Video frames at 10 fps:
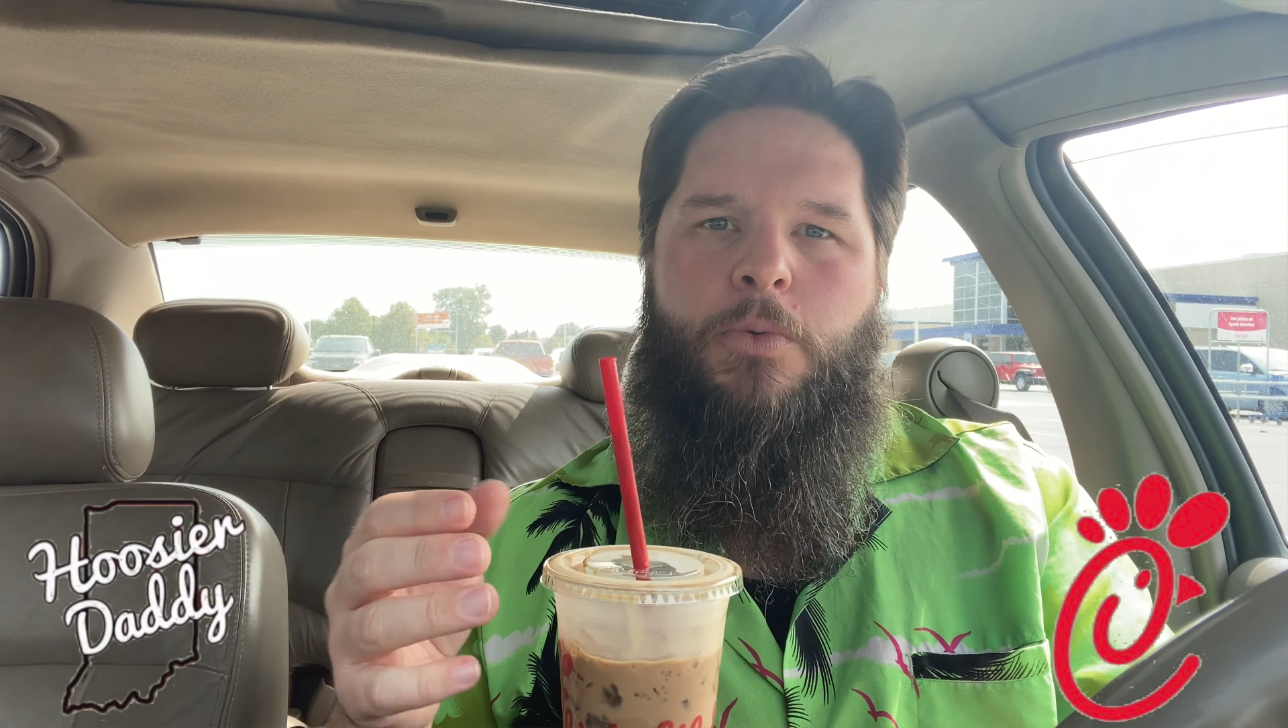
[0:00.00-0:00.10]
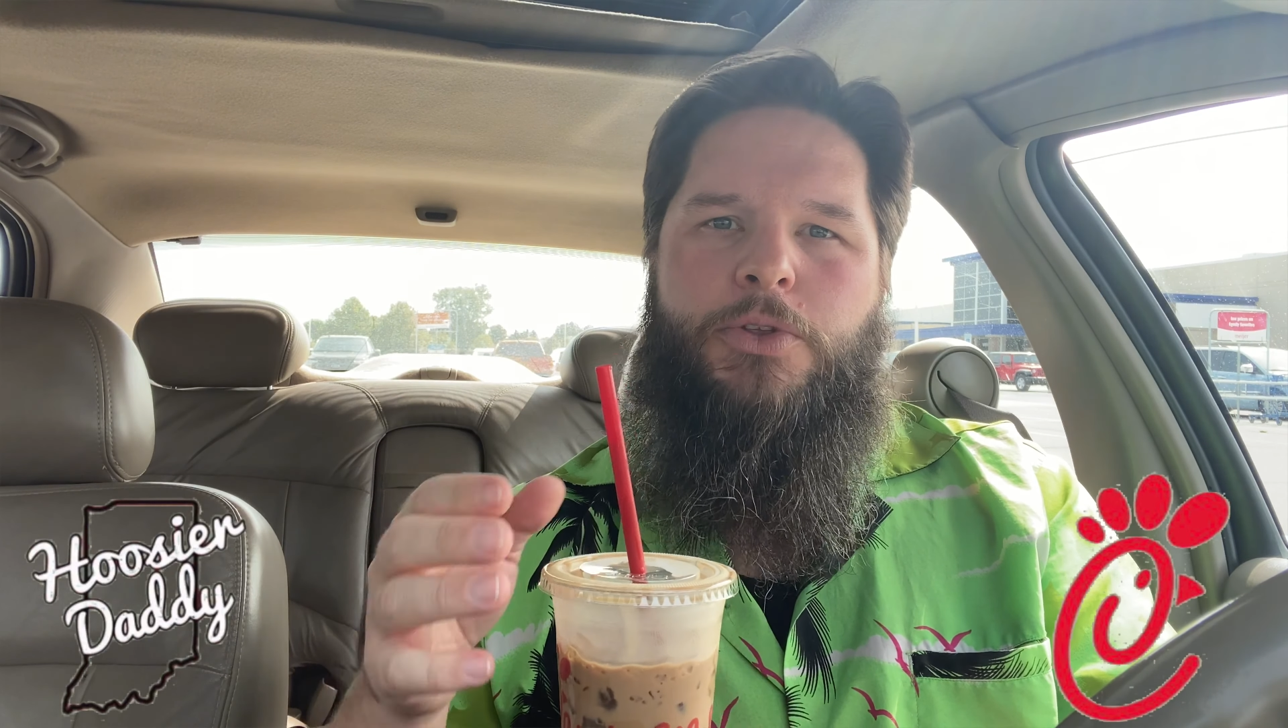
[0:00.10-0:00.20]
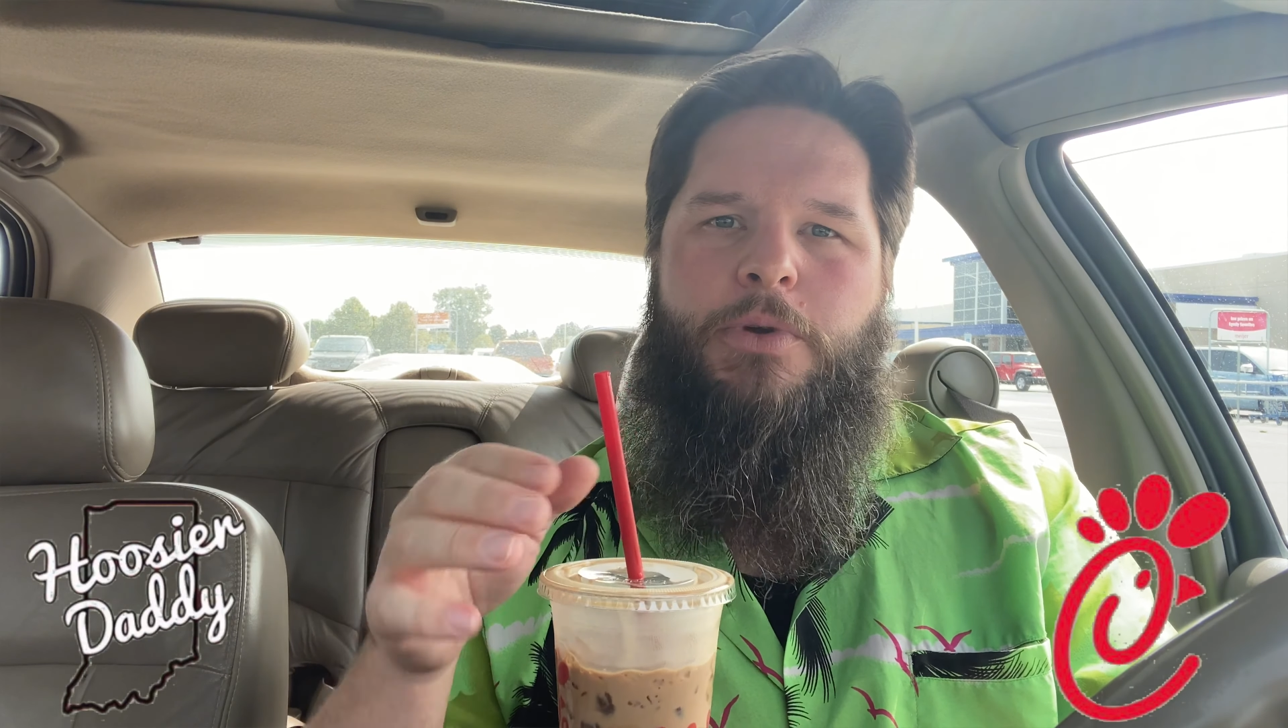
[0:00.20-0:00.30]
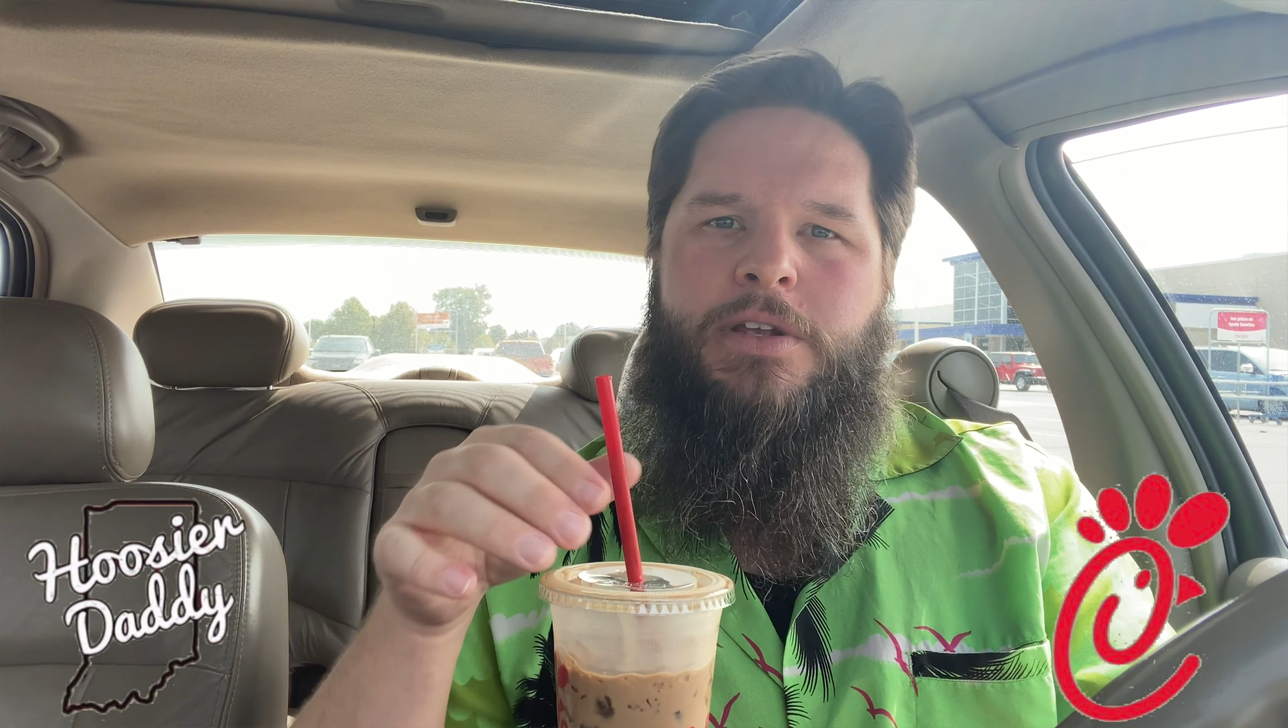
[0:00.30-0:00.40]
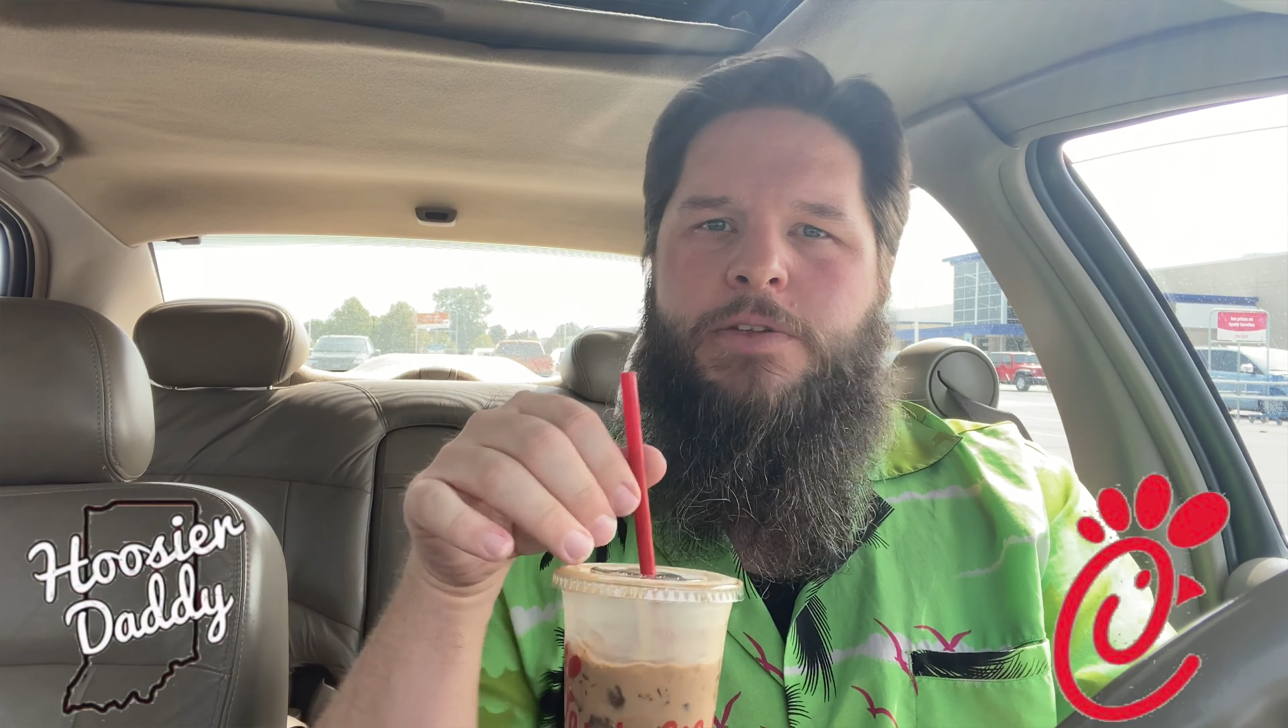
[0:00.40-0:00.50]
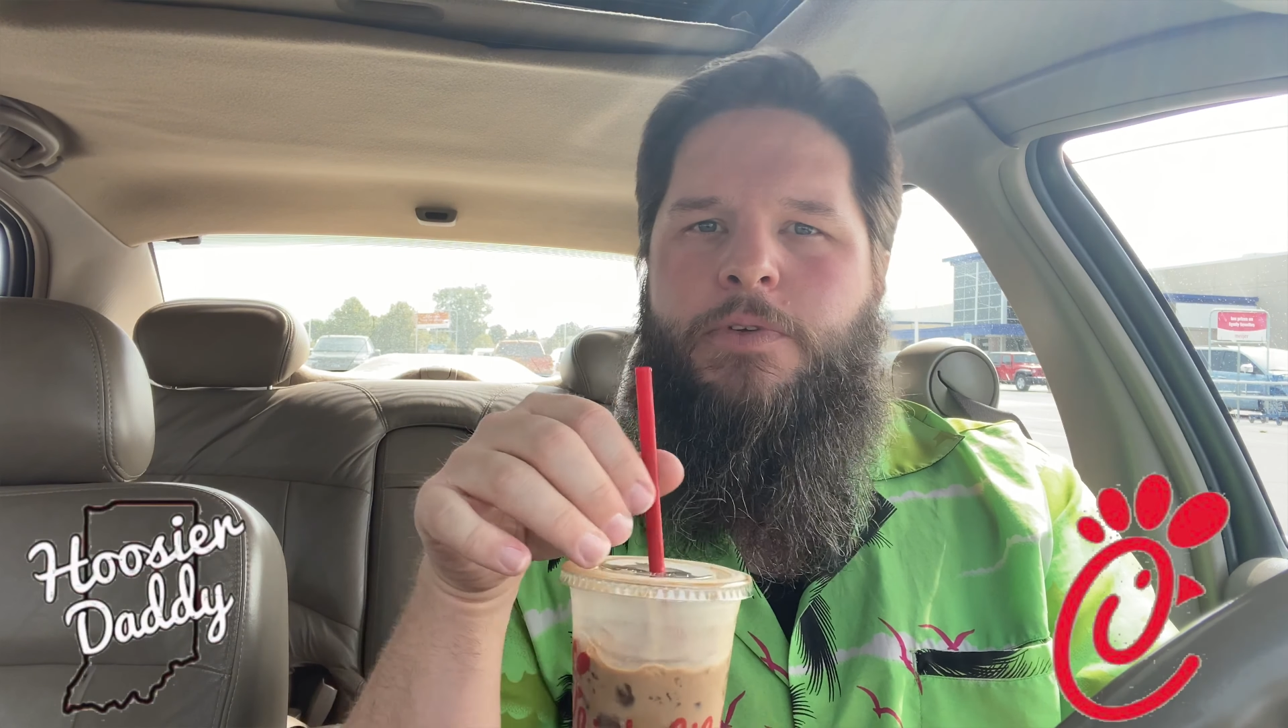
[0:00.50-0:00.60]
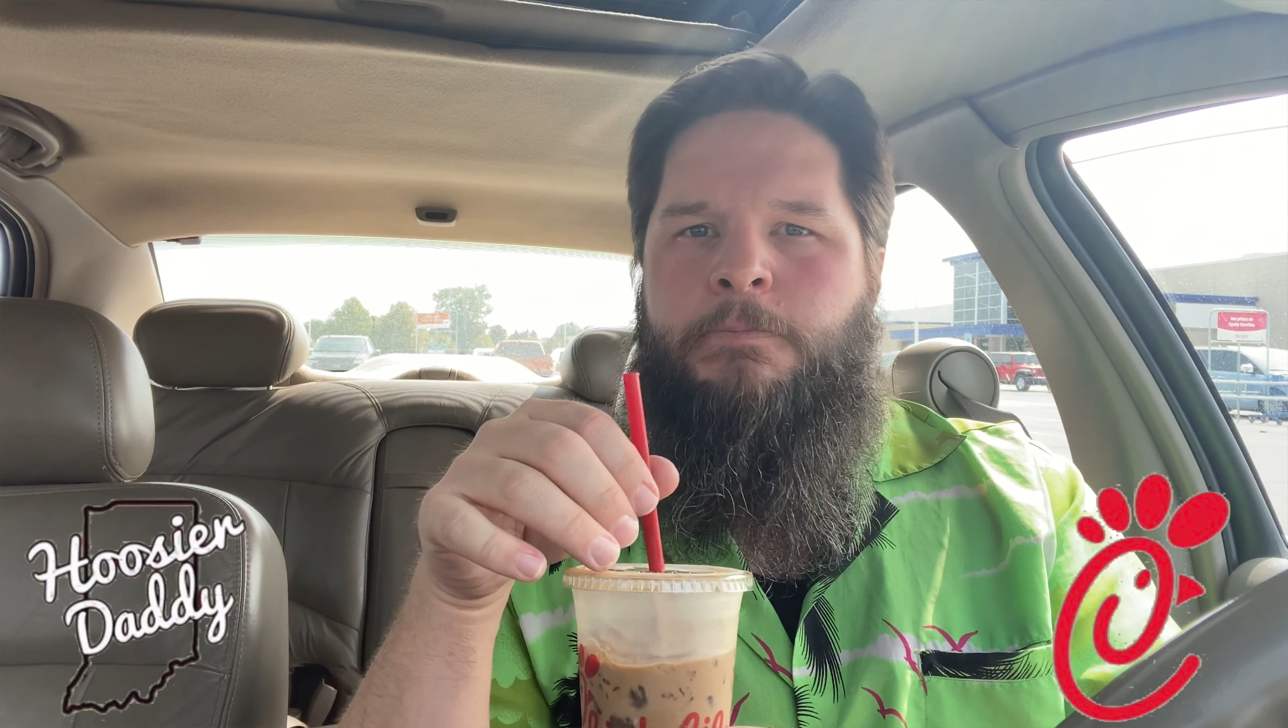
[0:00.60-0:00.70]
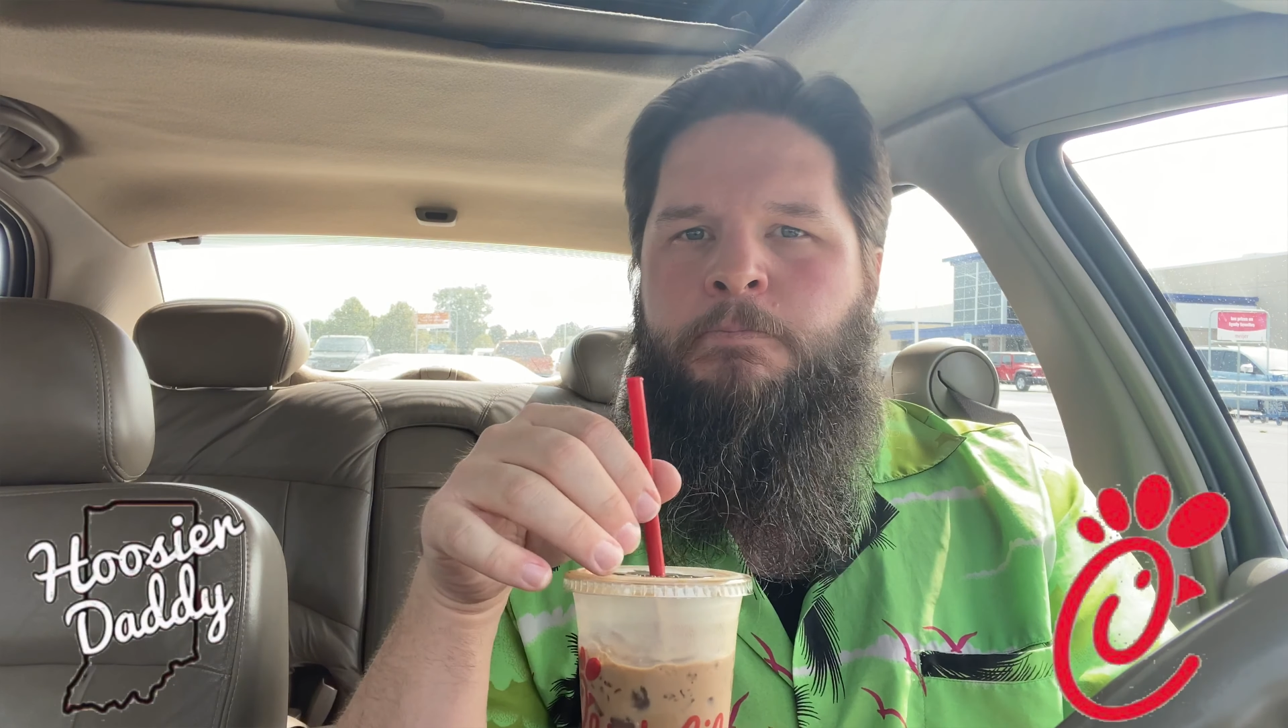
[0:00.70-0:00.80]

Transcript: with the rest of it.